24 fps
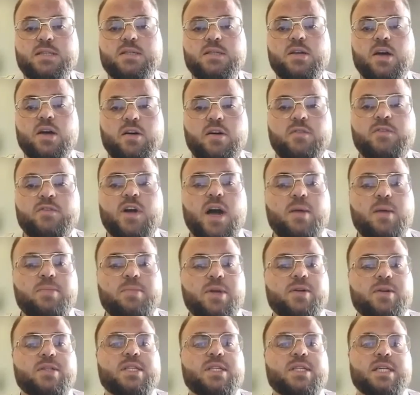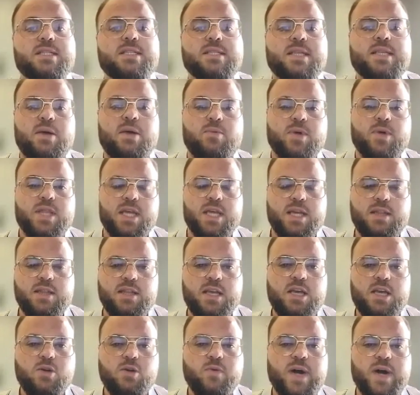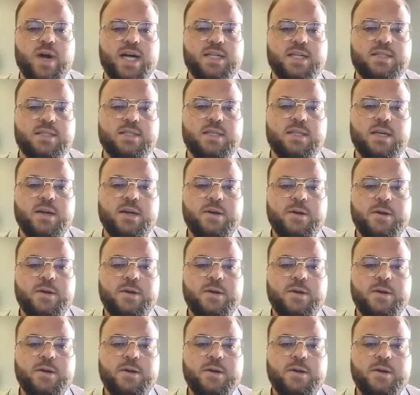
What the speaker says: of copiers that stay within the US,